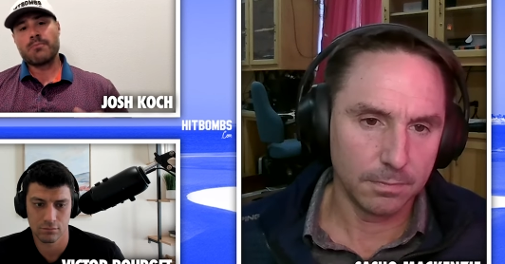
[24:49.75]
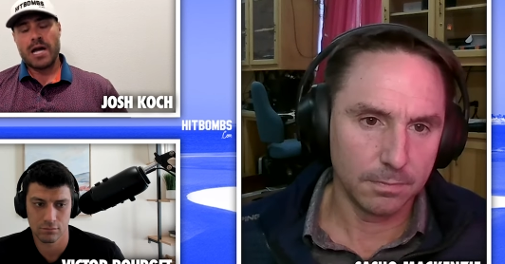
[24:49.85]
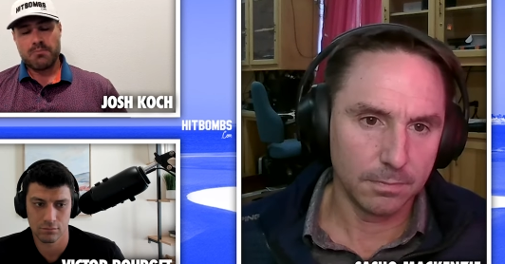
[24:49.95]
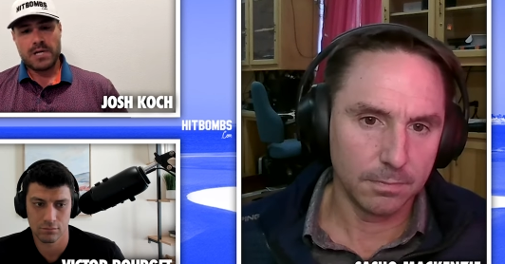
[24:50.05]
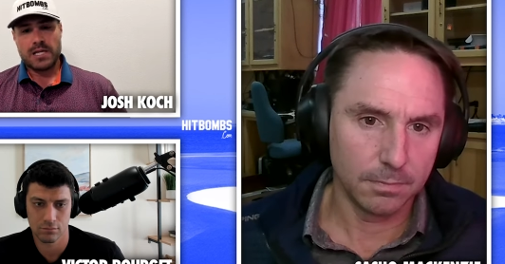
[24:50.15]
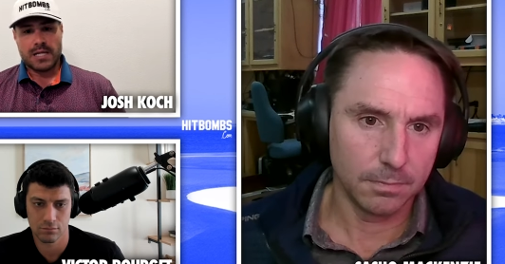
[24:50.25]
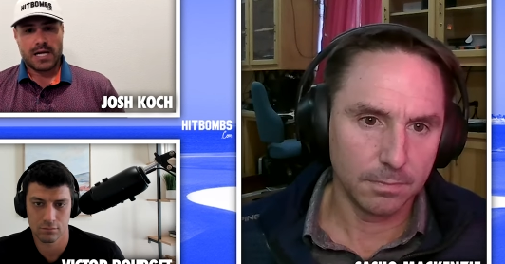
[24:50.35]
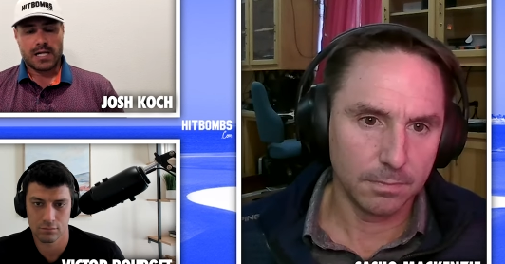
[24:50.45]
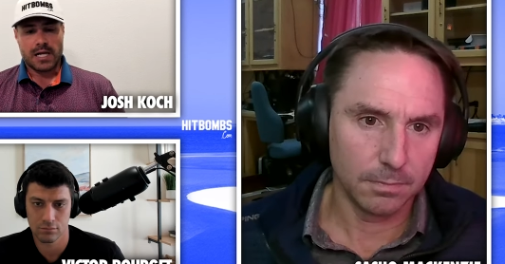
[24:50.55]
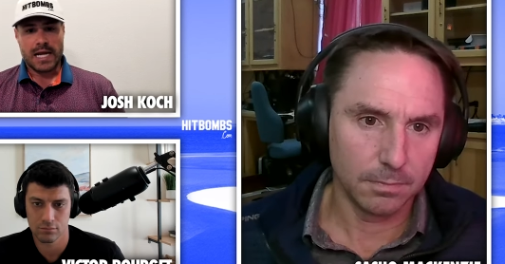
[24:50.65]
Speaker 1: might be
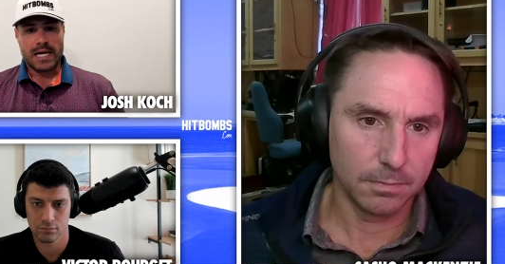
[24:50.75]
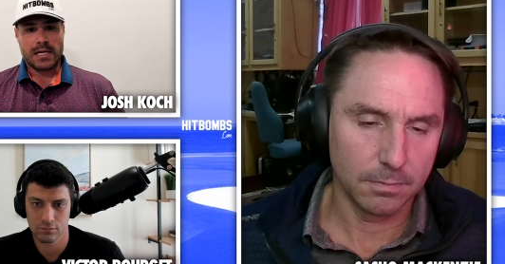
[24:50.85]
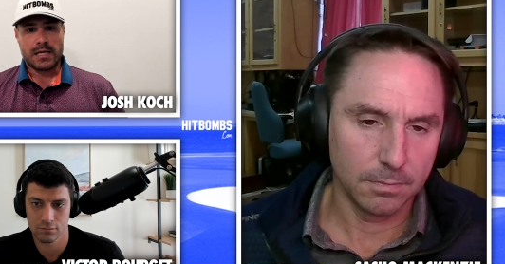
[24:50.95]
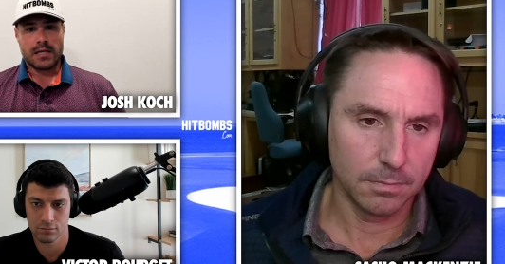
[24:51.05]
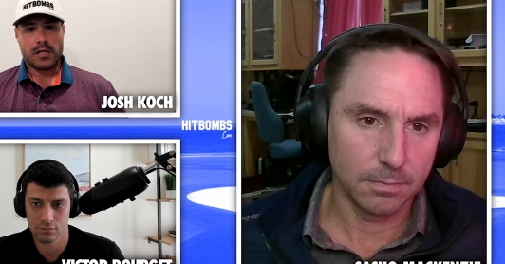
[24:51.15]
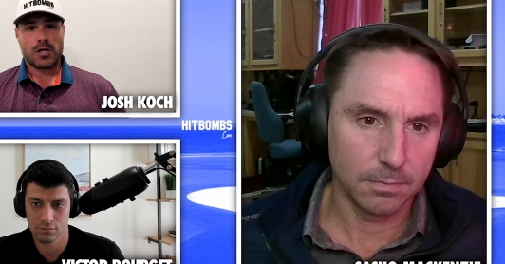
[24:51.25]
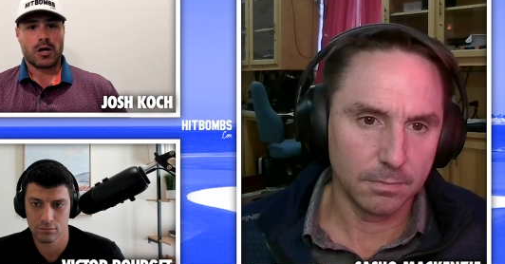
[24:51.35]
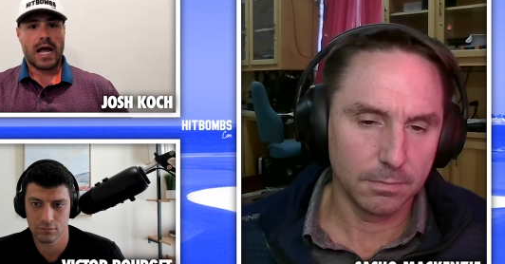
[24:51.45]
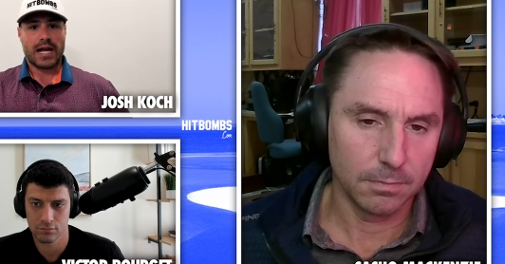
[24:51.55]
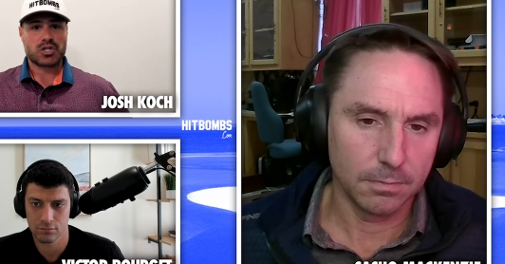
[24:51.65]
declining,
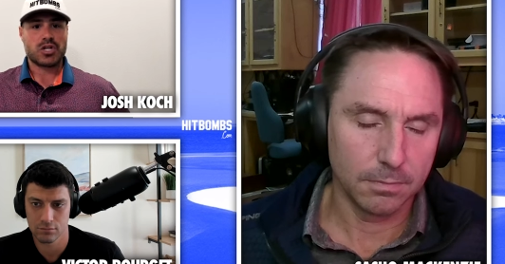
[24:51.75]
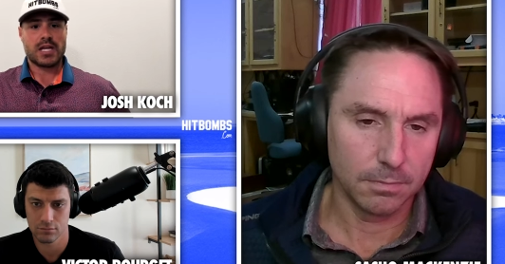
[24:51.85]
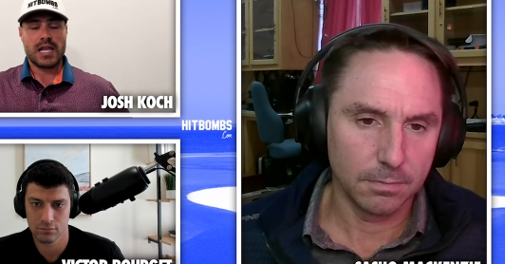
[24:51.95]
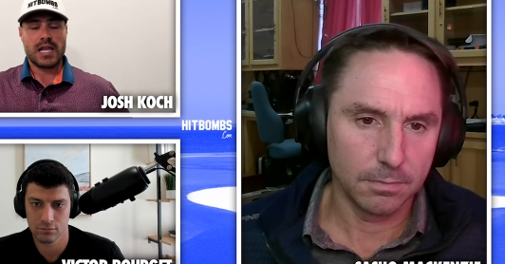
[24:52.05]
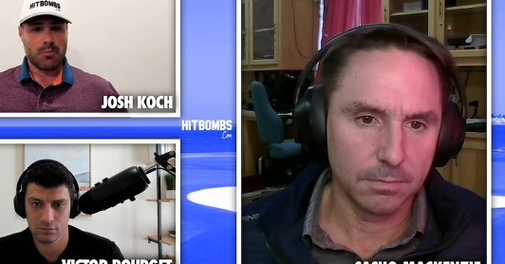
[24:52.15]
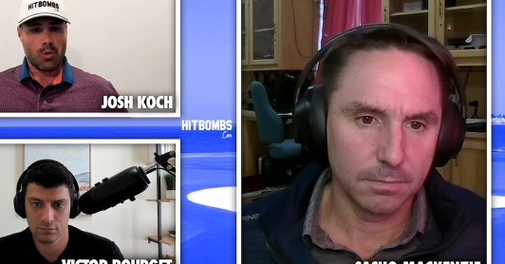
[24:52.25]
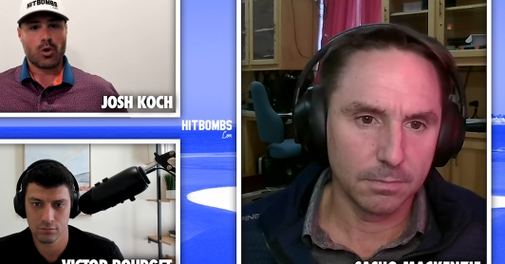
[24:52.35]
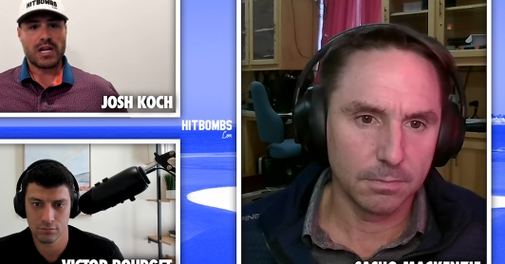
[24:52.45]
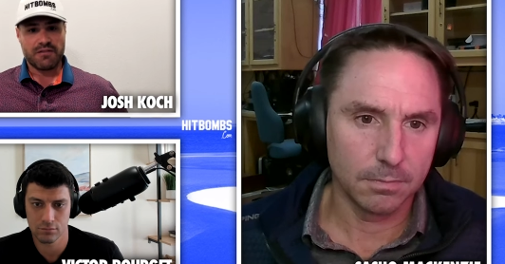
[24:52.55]
you're actually getting more